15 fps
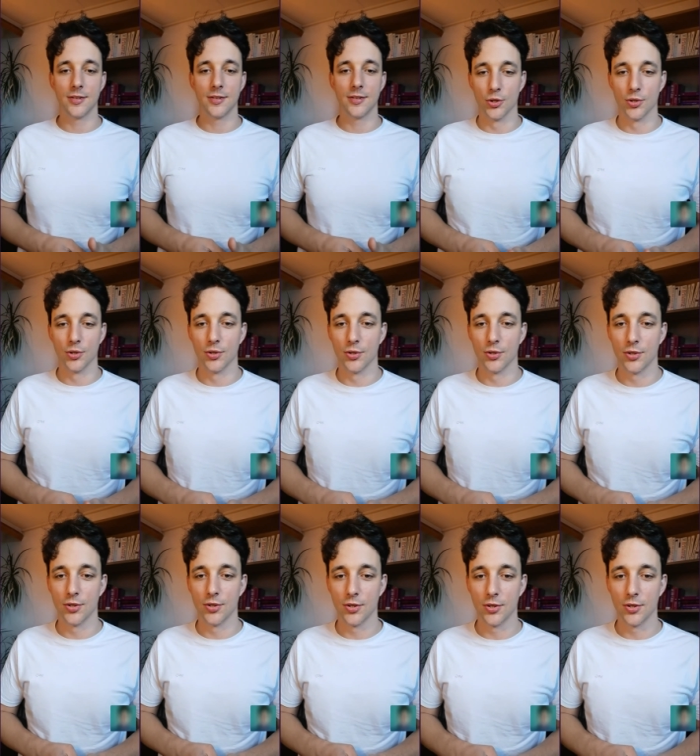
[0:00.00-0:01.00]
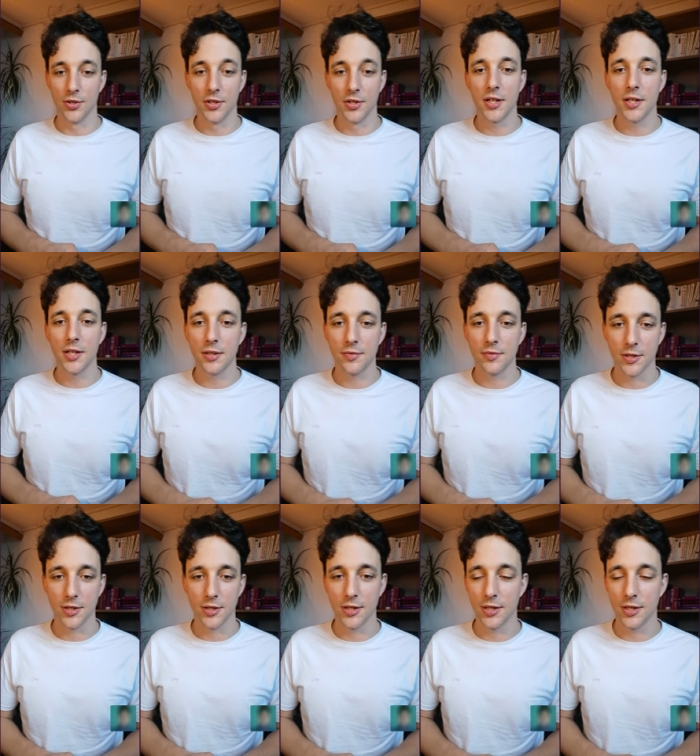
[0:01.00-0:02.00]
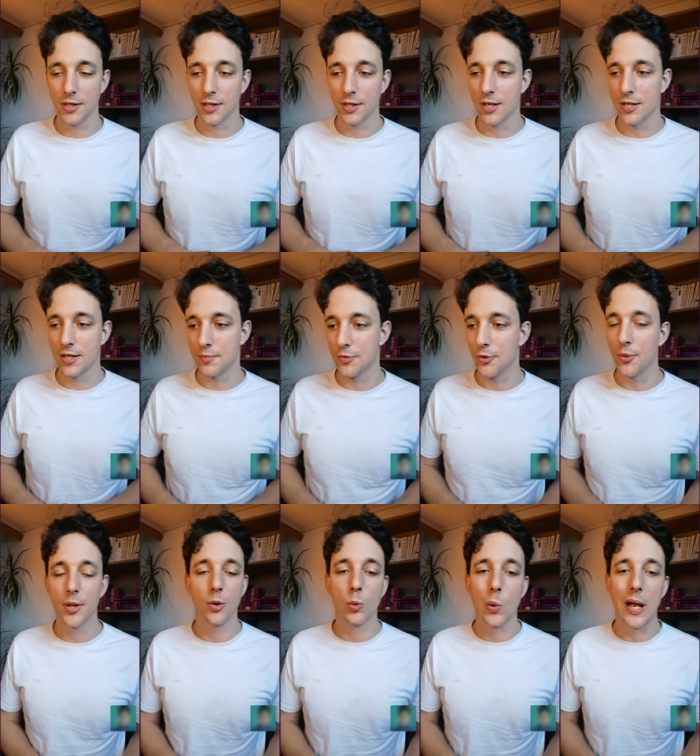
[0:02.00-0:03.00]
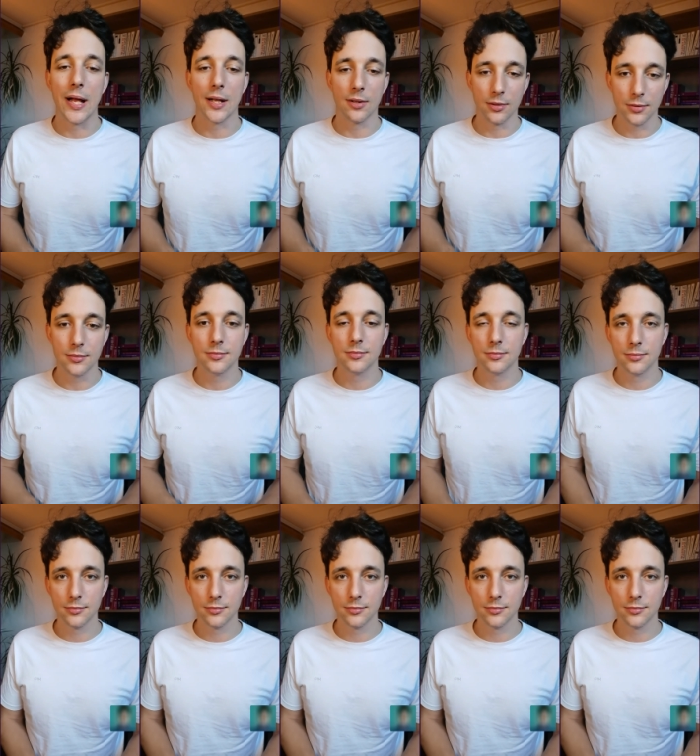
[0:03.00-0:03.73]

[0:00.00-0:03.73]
Good evening. I am doing well.